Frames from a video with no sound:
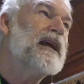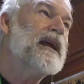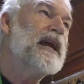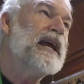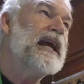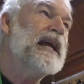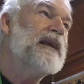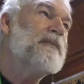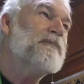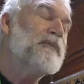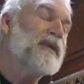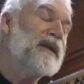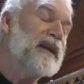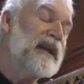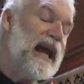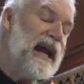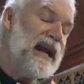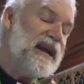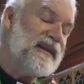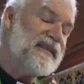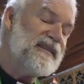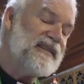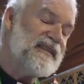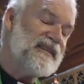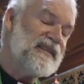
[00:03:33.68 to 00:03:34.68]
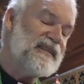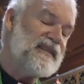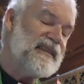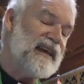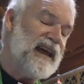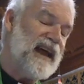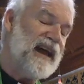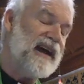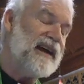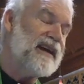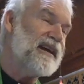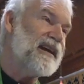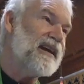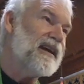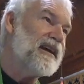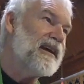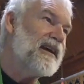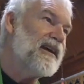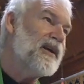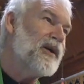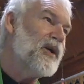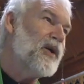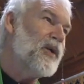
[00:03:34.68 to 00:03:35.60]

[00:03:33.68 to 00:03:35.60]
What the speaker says: In polite society,